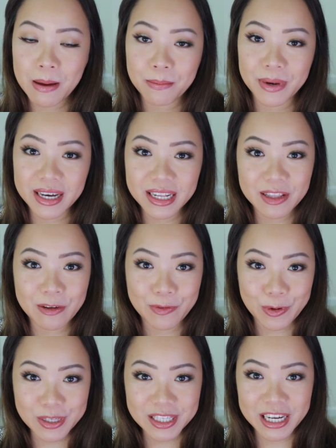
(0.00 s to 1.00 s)
But the
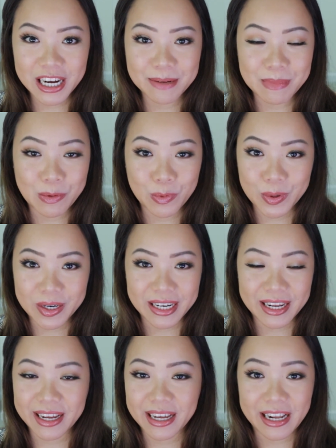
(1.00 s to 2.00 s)
first time I wore
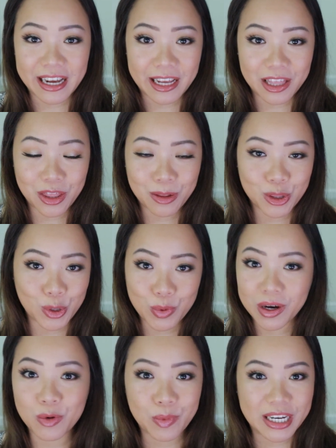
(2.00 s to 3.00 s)
it, again, I threw
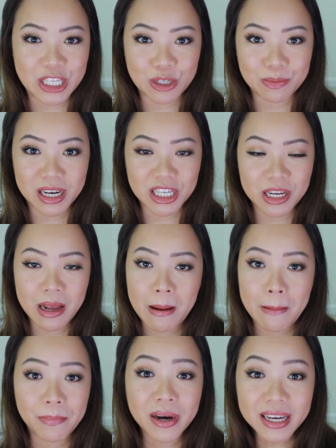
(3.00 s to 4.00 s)
on way too much,
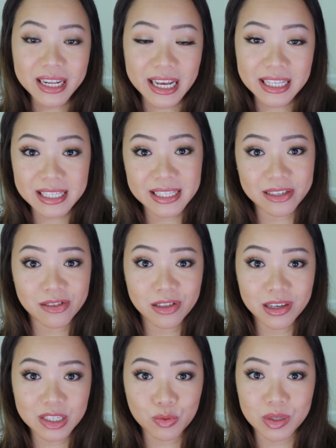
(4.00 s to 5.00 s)
but it still
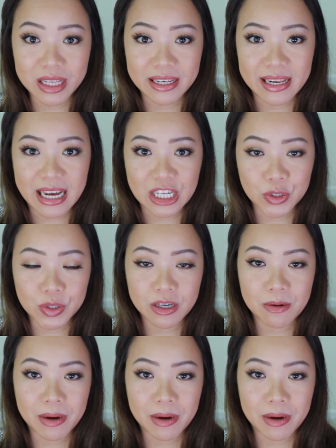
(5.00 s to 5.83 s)
looked really natural.